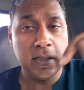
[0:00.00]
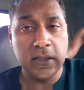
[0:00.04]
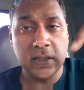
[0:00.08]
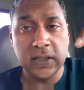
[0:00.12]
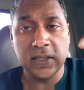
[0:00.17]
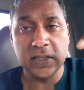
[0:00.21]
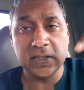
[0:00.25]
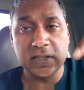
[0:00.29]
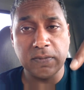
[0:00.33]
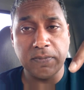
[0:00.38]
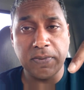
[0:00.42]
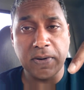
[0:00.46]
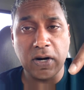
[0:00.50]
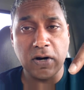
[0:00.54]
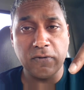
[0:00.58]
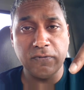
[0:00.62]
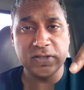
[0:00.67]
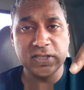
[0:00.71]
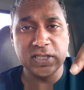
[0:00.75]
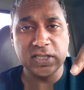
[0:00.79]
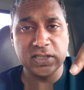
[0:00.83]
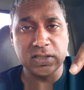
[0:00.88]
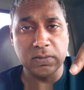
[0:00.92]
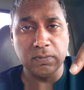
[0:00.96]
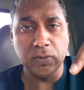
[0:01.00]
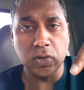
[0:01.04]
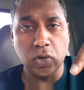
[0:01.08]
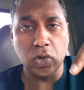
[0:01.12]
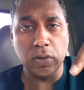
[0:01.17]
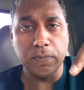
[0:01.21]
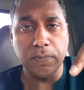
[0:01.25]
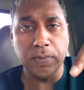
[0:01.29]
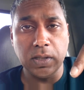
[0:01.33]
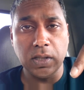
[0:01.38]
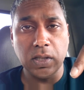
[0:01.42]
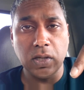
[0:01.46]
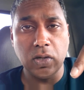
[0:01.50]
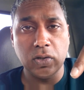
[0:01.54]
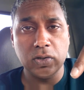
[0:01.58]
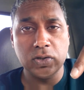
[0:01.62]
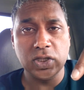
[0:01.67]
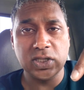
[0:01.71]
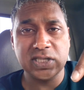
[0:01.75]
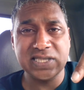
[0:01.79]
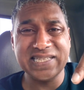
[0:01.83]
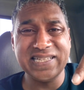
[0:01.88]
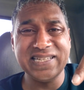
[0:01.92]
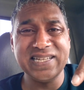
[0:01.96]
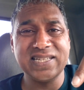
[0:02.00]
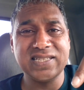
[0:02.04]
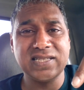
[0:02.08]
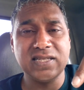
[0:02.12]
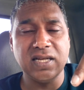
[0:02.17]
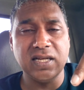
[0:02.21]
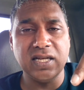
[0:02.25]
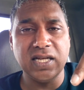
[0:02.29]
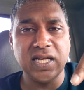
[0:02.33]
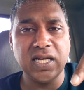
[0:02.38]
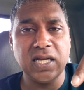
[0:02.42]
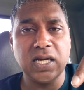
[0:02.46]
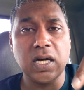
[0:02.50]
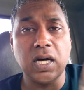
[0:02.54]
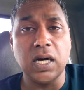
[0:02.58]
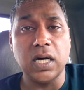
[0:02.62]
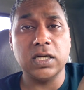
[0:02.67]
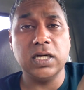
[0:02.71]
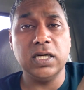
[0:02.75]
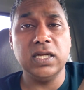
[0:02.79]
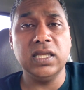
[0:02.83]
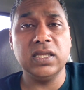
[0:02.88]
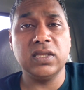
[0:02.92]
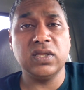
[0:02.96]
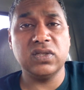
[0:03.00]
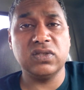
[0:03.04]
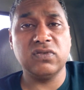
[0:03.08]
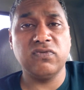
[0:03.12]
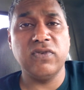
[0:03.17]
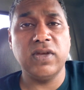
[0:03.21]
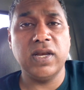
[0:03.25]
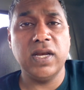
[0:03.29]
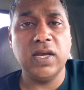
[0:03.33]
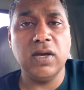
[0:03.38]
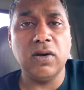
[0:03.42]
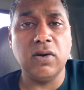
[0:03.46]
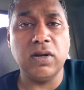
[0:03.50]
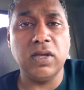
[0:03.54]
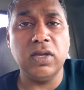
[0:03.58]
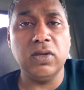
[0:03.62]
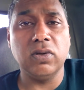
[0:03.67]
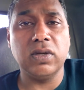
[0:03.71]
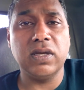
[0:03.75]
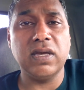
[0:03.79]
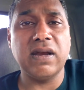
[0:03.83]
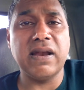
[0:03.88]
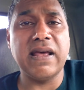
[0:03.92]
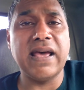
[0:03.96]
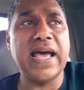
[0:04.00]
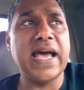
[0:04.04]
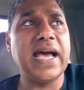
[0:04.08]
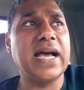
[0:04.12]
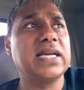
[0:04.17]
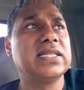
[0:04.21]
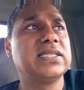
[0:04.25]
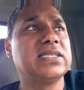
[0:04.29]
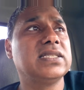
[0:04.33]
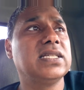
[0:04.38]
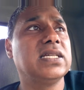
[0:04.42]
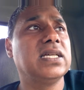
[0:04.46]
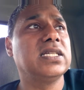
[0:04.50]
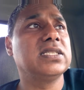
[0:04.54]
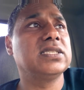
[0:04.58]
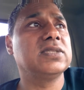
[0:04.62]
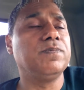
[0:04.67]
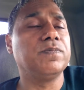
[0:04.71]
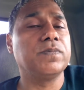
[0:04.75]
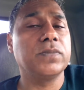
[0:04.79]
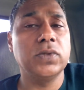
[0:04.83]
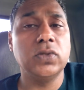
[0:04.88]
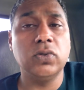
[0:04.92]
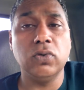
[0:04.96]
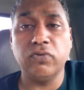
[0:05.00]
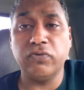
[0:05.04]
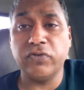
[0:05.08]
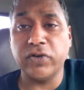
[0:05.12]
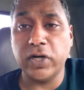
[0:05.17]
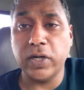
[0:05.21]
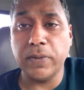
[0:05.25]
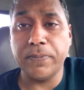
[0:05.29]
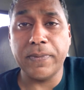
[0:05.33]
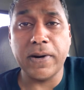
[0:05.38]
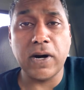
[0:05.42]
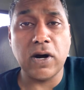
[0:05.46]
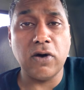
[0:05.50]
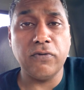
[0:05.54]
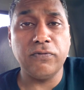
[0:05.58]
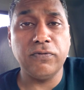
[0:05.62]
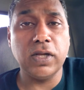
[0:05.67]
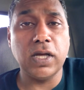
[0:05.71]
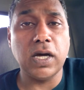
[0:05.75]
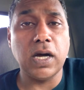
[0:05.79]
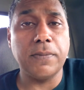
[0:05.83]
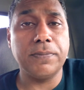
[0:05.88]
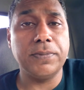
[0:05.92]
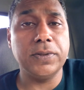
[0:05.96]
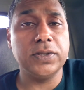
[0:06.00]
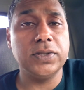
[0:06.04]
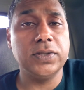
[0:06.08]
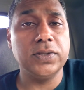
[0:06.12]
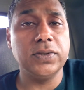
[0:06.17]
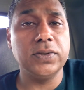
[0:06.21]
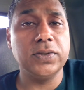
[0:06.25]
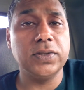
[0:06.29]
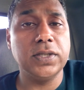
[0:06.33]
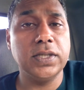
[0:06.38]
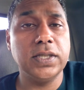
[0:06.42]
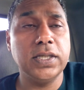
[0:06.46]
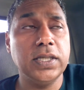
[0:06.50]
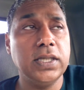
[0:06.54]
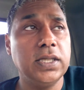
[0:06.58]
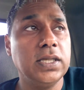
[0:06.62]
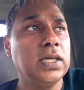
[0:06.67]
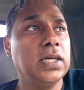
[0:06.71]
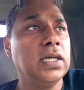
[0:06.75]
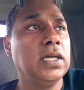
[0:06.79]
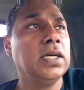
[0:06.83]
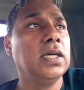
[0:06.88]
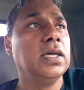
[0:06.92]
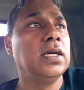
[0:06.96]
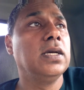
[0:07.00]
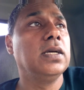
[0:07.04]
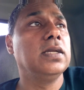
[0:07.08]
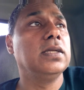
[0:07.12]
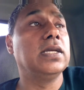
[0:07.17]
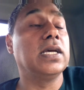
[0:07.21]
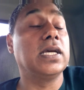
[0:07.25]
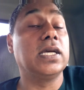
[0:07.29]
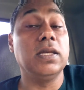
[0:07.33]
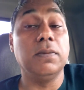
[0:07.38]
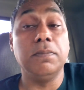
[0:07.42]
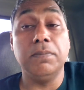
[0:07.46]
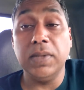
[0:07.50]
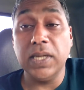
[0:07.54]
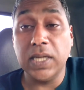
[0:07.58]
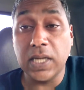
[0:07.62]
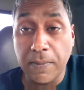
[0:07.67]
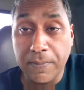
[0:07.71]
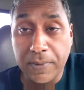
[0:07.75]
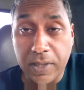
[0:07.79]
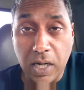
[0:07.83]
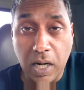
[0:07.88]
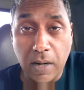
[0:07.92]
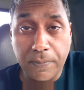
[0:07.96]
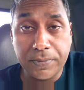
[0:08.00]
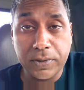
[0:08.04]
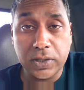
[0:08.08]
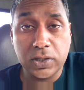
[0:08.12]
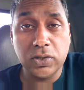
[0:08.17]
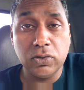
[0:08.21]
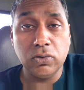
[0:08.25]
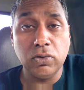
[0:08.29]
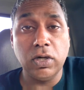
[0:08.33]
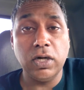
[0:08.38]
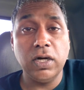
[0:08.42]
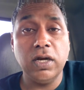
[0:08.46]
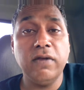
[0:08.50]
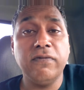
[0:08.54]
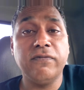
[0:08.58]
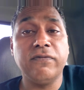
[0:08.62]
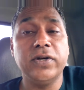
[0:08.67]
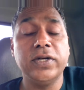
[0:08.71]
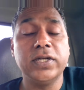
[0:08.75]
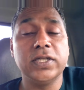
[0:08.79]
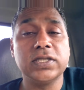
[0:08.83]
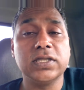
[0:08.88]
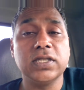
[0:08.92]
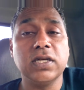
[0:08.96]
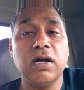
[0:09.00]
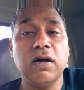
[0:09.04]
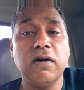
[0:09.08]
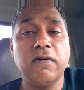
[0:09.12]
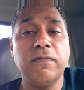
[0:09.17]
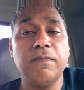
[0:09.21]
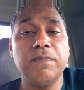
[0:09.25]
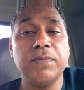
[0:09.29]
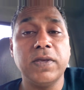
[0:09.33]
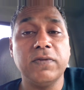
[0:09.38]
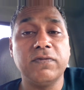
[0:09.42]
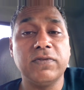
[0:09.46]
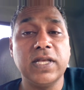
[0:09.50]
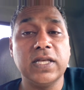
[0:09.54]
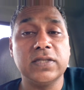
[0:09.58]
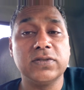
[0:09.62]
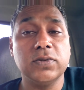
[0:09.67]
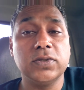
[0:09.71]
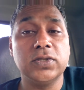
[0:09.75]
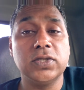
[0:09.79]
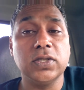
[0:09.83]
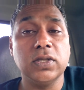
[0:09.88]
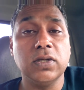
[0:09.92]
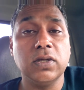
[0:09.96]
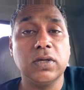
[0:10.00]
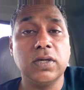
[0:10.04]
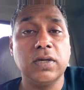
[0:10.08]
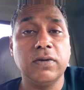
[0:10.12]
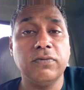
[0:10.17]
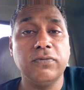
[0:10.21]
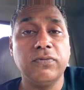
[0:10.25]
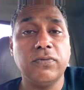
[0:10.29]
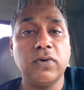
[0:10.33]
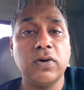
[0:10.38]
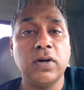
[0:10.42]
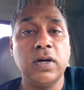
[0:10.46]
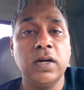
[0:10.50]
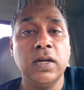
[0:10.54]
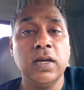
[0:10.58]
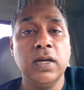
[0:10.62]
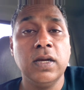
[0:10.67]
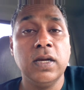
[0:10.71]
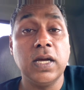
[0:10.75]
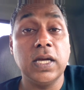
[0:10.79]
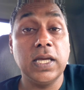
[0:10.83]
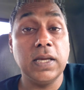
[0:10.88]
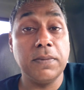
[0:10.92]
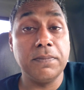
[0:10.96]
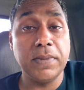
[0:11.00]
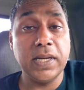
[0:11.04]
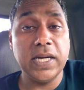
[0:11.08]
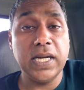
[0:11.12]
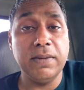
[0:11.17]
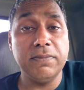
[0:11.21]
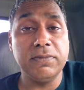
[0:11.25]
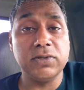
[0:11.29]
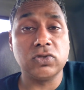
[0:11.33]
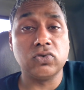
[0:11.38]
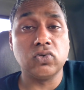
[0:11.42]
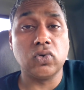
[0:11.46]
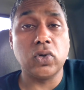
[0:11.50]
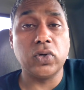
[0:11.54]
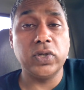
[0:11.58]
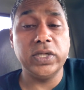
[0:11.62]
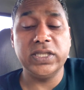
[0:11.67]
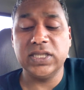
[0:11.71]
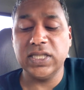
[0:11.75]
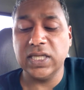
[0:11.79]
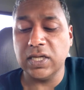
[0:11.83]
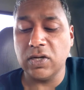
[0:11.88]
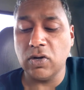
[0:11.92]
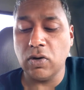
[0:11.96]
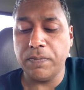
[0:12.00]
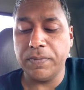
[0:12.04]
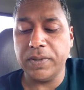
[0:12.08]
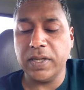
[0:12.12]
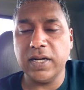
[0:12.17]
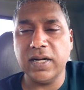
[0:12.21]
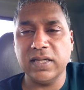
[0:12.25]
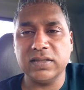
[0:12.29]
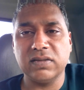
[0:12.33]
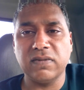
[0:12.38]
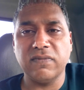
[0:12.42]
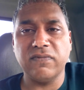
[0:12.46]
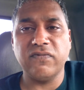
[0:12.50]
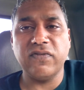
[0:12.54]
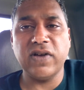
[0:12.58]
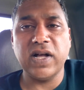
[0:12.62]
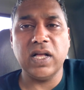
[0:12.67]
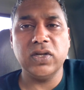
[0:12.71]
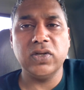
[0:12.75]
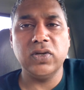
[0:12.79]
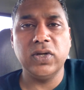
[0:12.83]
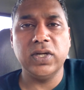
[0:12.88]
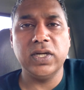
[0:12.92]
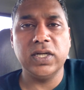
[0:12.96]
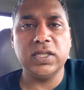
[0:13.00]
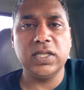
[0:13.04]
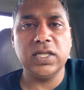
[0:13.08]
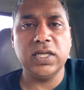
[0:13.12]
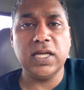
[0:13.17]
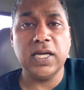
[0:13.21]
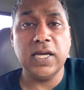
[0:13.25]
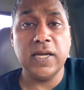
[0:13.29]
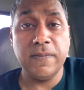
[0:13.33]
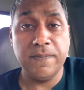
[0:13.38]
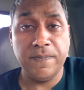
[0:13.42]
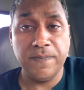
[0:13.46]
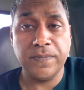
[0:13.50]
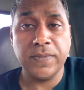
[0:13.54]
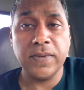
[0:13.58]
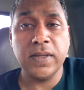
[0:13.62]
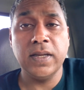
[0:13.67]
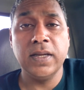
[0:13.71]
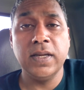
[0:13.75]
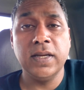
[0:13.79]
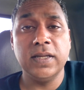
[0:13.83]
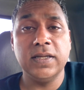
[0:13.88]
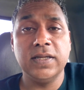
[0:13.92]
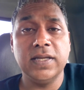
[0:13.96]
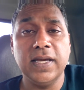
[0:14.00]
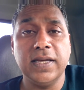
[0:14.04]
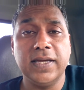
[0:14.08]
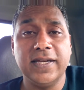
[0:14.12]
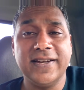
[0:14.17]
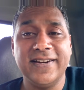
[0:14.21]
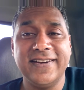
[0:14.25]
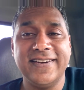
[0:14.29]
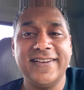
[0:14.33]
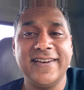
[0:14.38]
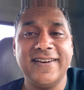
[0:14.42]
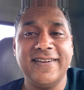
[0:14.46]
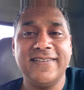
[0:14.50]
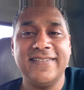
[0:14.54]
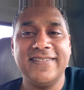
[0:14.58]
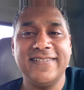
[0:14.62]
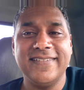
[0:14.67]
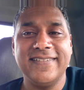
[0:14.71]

there's a powerful system lower below just click the link underneath this video and you'll get access to a very powerful opportunity that can become an opportunity for yourself if that's what you're looking for again my name is Rory Singh I hope you got some value here today take care now